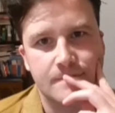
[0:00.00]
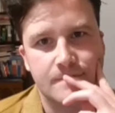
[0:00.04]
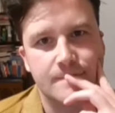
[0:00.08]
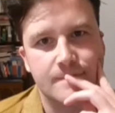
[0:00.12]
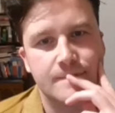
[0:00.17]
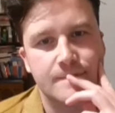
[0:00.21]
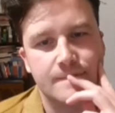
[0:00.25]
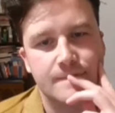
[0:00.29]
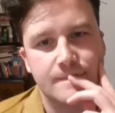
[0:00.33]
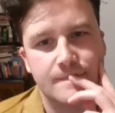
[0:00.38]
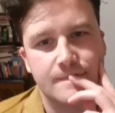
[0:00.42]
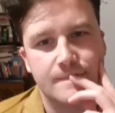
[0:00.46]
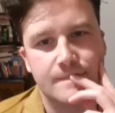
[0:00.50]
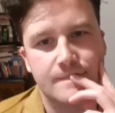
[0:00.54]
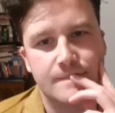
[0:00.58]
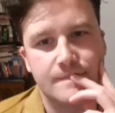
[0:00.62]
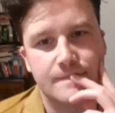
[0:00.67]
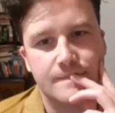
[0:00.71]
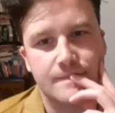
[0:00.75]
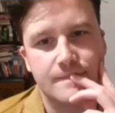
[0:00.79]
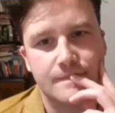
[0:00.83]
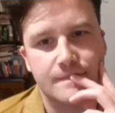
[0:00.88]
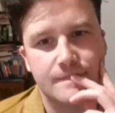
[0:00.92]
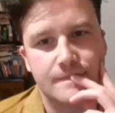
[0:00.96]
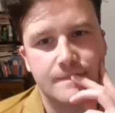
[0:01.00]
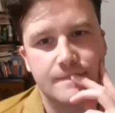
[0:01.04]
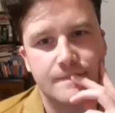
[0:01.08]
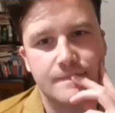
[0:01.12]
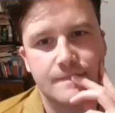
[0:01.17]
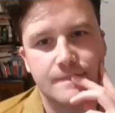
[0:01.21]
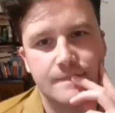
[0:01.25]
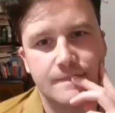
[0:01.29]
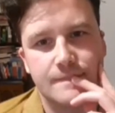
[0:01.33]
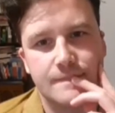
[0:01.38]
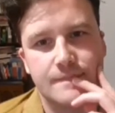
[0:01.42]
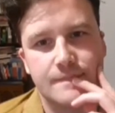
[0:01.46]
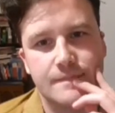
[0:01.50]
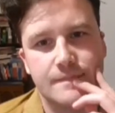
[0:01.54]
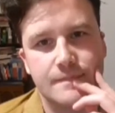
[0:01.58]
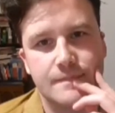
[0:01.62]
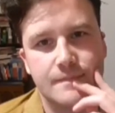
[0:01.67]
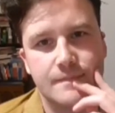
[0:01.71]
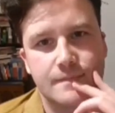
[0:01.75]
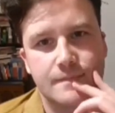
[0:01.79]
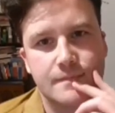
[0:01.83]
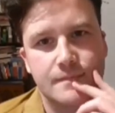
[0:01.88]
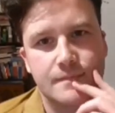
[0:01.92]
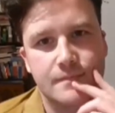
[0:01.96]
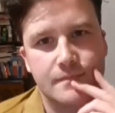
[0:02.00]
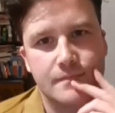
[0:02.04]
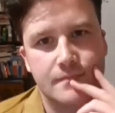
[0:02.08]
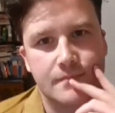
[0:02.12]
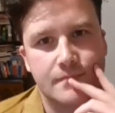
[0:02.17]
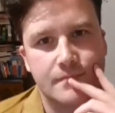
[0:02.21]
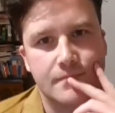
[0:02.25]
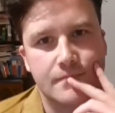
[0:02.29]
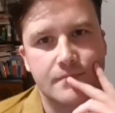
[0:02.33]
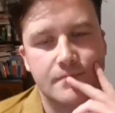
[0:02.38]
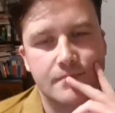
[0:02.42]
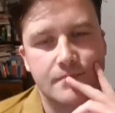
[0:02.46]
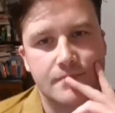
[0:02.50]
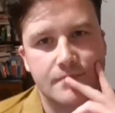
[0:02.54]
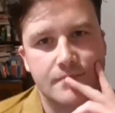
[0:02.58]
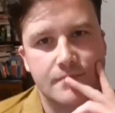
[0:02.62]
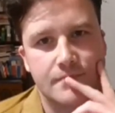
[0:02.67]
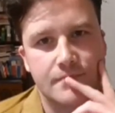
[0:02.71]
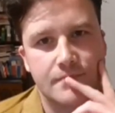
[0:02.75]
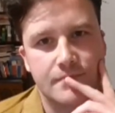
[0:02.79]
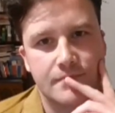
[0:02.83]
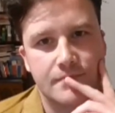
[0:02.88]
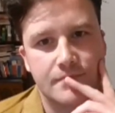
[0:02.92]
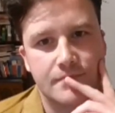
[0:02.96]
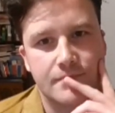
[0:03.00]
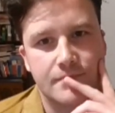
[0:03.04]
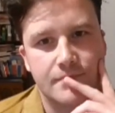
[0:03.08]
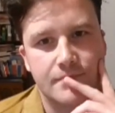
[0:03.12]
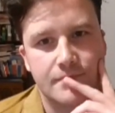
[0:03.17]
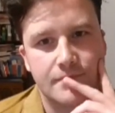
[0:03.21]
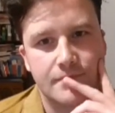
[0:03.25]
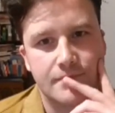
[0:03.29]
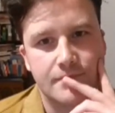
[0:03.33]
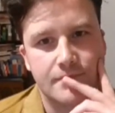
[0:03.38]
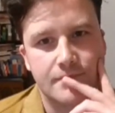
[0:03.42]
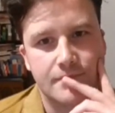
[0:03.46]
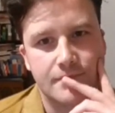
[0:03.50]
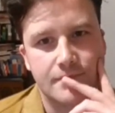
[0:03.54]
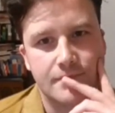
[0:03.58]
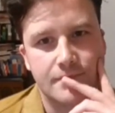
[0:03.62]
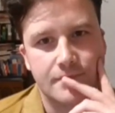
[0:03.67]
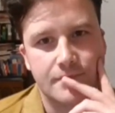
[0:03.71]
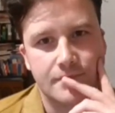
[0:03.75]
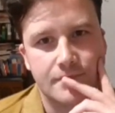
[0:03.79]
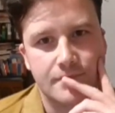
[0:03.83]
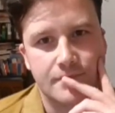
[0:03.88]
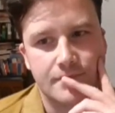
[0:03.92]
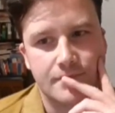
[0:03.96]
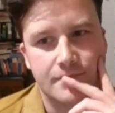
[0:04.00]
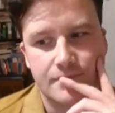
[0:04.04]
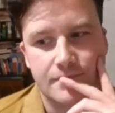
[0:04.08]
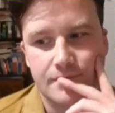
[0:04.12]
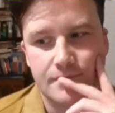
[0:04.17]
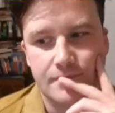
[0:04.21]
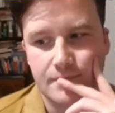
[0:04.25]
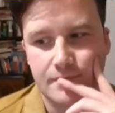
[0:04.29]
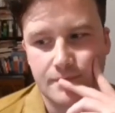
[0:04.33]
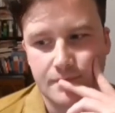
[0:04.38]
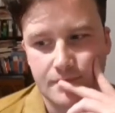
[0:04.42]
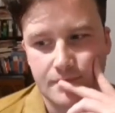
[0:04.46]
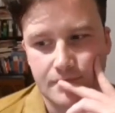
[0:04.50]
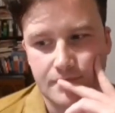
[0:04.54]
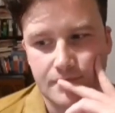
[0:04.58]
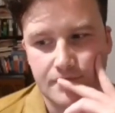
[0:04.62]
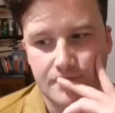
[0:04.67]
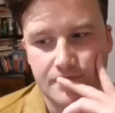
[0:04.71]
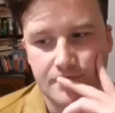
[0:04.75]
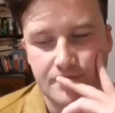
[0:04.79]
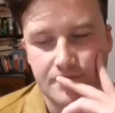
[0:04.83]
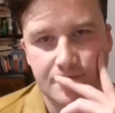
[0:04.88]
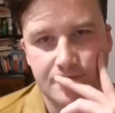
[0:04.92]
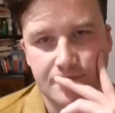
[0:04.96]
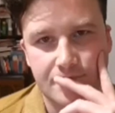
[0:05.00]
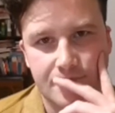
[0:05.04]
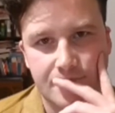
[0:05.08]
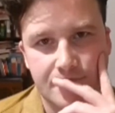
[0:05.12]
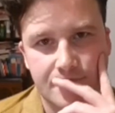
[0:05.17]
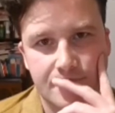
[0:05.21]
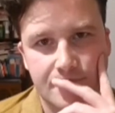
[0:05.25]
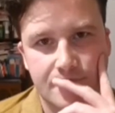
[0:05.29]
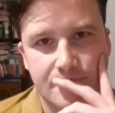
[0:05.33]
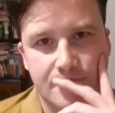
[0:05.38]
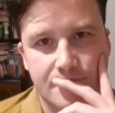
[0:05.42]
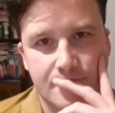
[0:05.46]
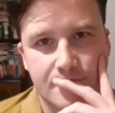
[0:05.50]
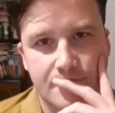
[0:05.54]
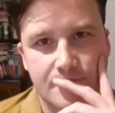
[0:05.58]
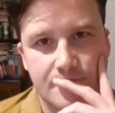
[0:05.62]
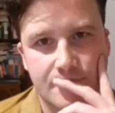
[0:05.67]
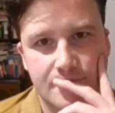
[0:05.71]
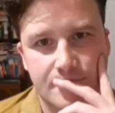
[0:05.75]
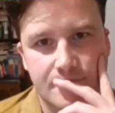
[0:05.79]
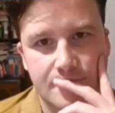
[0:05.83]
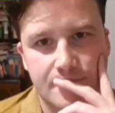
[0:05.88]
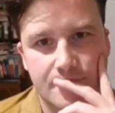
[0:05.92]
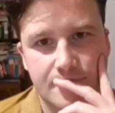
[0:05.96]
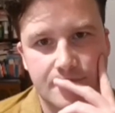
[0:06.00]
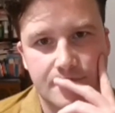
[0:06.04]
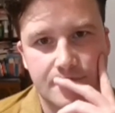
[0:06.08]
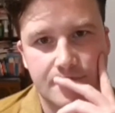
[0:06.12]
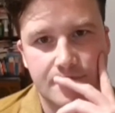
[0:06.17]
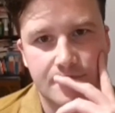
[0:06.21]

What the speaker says: The person shown says nothing.